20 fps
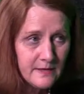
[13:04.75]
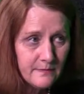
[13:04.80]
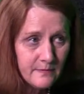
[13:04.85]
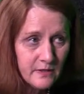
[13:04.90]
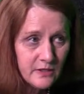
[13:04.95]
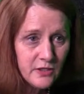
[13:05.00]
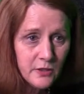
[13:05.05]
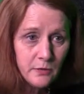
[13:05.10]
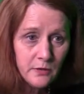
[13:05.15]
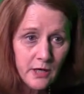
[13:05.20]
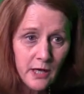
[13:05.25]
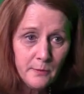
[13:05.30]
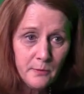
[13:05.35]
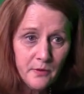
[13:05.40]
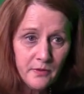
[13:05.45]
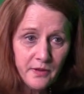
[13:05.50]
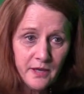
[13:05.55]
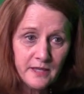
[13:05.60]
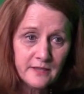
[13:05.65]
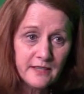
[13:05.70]
do a couple
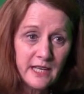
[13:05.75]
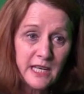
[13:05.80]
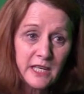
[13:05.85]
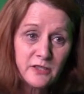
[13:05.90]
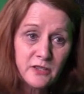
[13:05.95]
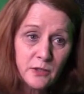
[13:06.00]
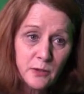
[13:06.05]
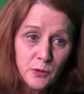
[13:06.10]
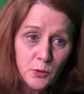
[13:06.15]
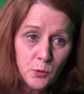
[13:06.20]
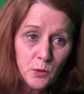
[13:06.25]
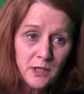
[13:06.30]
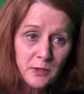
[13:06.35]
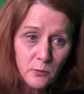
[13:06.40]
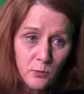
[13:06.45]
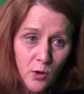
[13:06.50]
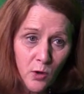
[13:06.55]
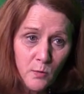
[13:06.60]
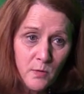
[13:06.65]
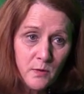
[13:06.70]
of things. They can do dual
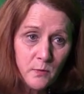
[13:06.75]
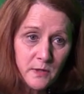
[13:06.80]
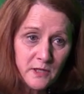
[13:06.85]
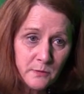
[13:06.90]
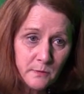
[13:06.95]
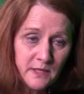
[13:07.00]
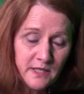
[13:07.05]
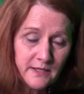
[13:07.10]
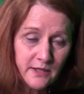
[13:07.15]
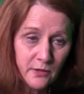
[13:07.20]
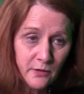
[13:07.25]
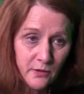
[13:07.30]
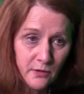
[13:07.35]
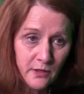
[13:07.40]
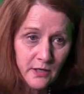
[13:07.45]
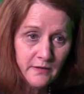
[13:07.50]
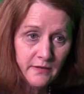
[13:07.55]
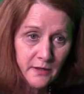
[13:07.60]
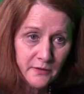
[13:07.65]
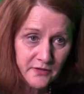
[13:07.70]
enrollment, which means they're
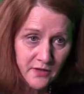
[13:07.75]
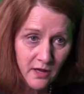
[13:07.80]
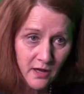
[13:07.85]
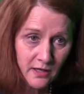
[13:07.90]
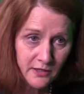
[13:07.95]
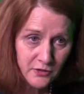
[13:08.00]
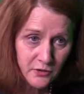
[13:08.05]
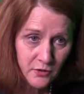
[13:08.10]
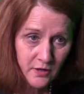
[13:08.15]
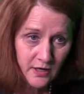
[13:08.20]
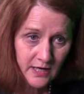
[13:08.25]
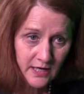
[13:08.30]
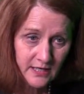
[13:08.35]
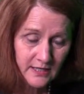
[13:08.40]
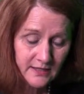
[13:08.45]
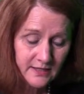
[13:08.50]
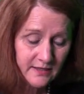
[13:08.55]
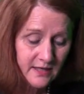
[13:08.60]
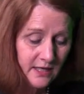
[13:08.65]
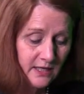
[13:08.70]
earning those college
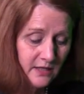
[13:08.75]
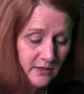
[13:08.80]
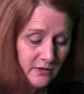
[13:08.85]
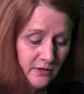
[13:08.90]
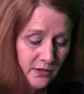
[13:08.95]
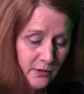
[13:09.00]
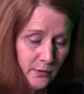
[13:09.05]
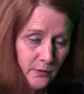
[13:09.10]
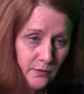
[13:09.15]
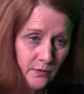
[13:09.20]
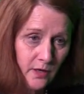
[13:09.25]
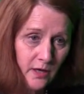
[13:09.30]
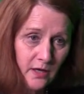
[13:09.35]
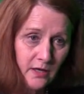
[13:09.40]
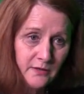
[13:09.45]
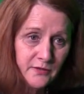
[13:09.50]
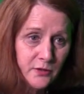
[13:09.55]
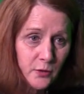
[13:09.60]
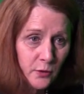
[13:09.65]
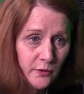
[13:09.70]
credits. They can do
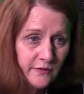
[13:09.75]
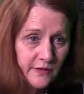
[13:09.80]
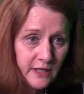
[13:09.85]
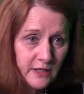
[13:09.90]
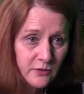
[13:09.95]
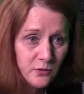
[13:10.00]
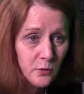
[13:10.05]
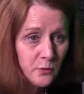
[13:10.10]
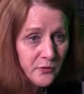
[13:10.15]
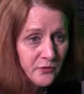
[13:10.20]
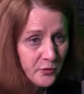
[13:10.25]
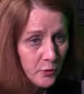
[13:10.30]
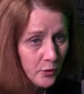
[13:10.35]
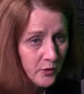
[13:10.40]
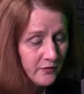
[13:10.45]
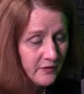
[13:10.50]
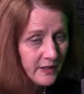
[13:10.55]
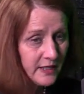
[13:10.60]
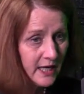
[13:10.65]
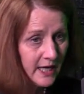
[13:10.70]
dual
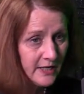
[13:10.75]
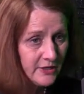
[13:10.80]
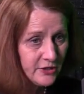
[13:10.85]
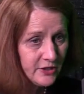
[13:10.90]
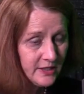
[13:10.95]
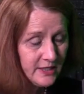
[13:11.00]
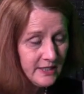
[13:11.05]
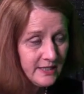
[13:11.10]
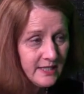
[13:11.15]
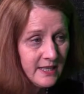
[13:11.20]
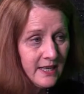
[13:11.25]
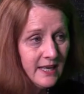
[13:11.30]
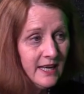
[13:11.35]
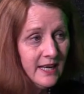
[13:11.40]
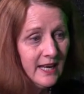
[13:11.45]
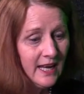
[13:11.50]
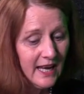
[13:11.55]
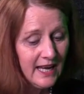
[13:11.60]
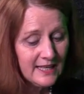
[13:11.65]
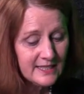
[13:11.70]
certifications,
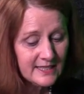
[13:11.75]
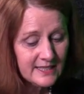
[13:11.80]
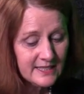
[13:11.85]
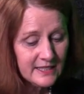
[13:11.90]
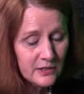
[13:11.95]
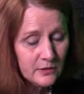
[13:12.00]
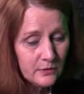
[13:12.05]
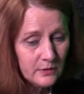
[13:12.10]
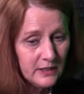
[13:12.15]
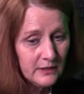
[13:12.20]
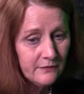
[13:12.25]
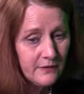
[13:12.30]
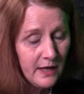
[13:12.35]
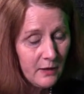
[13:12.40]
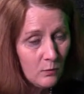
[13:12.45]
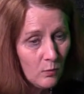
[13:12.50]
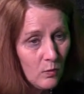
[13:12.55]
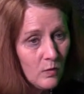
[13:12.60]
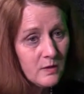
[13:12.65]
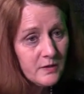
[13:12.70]
and still, if they
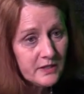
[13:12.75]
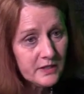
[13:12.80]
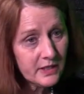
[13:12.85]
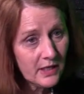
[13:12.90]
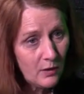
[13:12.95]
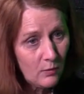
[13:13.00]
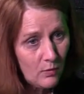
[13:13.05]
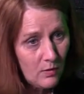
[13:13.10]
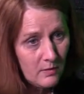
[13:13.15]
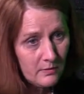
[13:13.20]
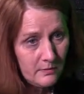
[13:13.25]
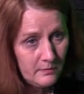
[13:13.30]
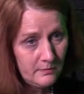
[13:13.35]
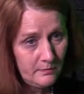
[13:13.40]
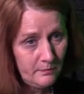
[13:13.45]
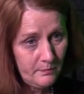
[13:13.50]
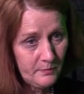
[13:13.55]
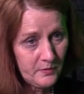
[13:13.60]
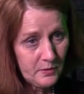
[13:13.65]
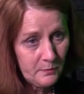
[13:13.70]
want to go
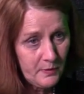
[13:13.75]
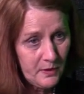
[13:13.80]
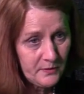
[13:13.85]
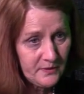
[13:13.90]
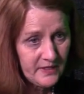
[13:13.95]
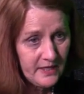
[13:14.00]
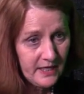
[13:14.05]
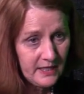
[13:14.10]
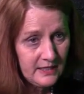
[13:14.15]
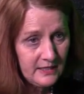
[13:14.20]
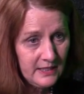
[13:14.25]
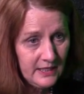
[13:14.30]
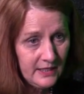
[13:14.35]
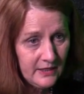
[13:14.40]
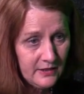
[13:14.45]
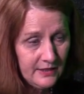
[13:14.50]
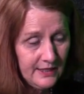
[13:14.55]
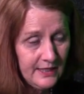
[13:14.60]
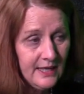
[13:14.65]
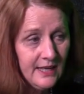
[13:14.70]
on to
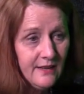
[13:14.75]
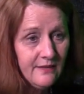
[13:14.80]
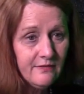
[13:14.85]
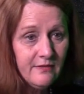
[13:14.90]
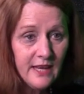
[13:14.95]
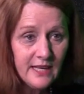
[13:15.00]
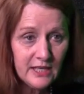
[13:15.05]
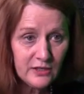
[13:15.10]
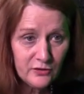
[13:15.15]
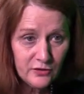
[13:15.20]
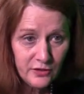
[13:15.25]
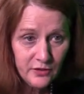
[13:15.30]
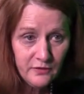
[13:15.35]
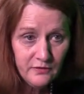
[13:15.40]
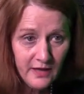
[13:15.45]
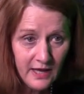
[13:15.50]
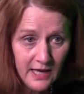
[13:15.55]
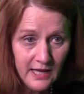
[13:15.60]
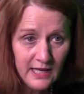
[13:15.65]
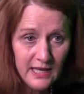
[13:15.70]
post-secondary, they can do
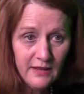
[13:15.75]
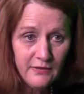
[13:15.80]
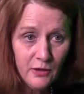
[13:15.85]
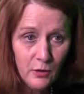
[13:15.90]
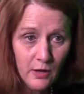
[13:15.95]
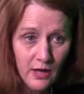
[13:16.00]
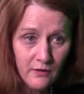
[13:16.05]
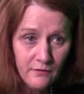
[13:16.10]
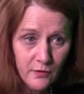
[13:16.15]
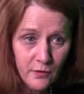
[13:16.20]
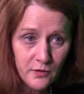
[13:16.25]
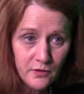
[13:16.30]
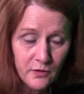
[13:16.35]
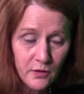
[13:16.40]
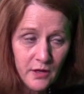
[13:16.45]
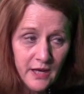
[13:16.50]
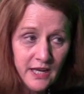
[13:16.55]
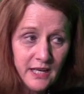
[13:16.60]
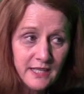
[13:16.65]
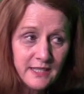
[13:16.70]
that, and they'll have earned
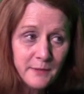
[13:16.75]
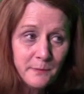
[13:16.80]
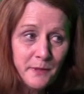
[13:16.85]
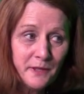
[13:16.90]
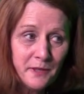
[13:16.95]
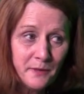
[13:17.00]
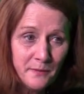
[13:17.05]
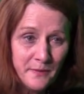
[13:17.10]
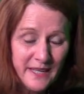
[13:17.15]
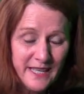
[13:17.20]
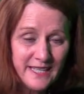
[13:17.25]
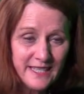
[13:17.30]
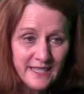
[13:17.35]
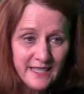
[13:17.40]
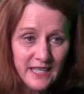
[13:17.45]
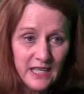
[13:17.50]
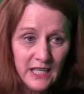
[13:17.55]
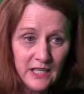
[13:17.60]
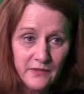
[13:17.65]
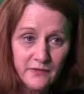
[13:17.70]
credits. But the biggest
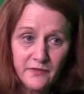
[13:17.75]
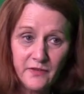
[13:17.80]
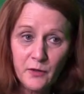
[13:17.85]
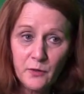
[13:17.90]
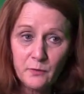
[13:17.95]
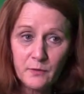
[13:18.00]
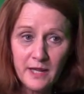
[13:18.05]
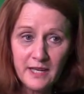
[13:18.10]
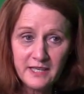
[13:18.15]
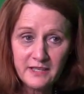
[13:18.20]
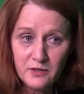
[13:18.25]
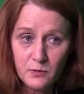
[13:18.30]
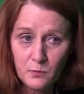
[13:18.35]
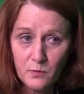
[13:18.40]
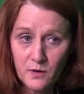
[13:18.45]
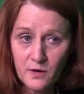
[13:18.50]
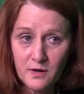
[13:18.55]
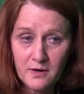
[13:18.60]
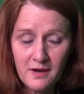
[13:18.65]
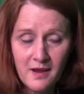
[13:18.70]
thing, if they're ready to
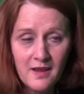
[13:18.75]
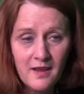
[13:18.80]
work,